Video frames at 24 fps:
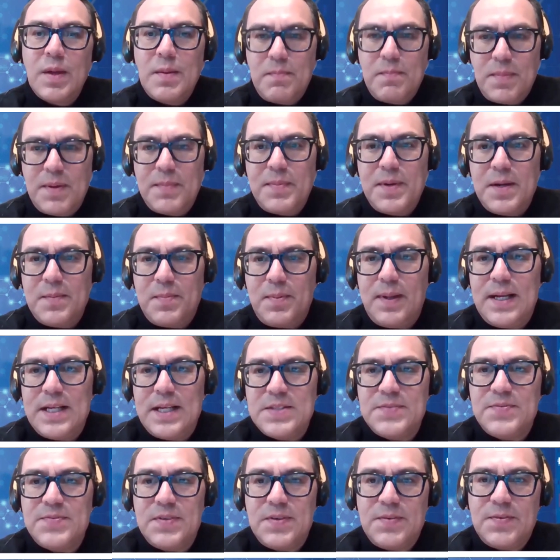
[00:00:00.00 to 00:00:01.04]
maybe your
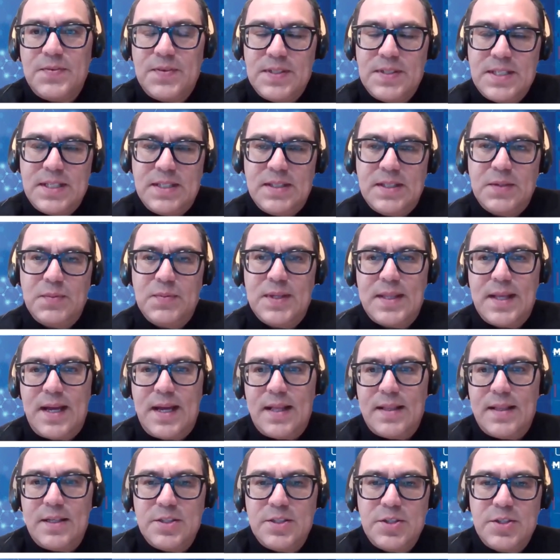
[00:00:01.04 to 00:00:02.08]
plans for dealing with
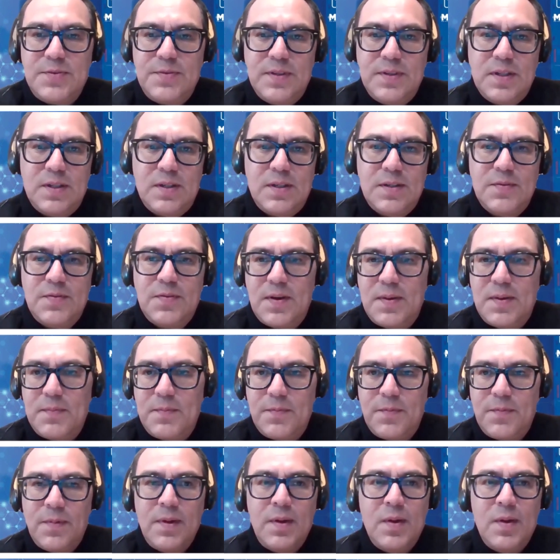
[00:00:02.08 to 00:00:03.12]
that you've learned
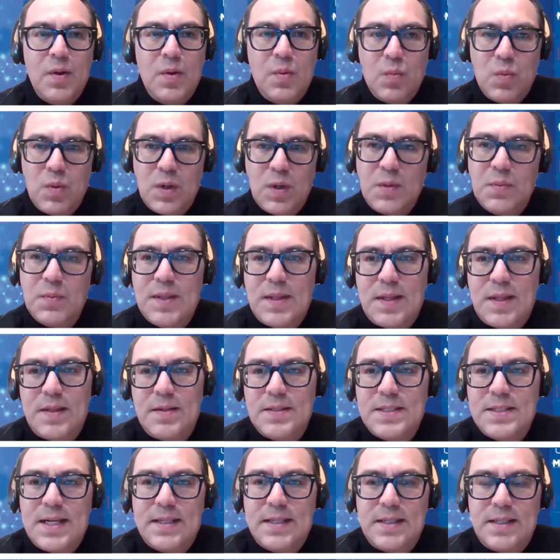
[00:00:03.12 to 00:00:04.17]
from working with
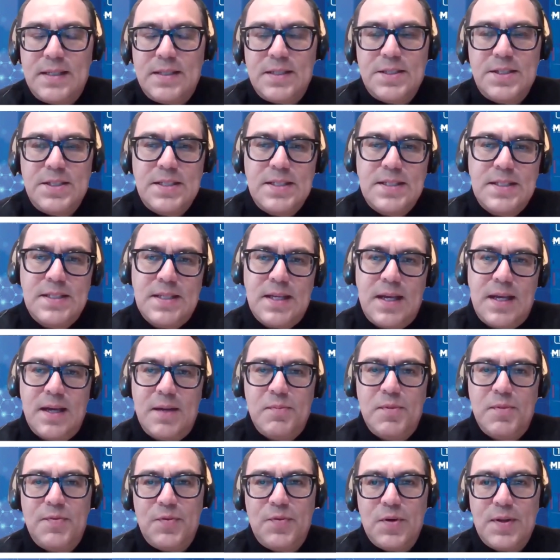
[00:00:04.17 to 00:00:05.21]
other technologies
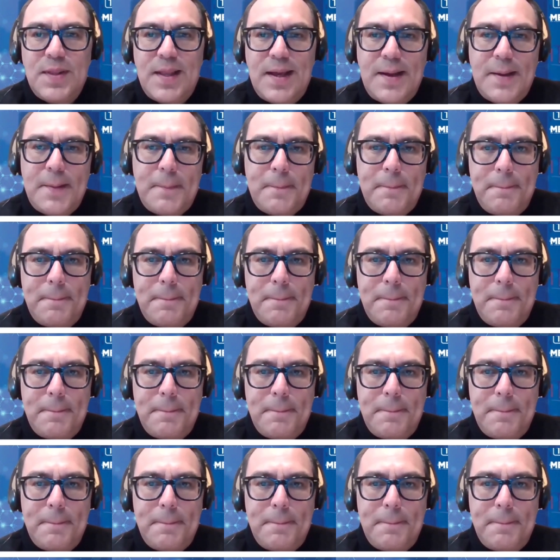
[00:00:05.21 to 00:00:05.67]
before that?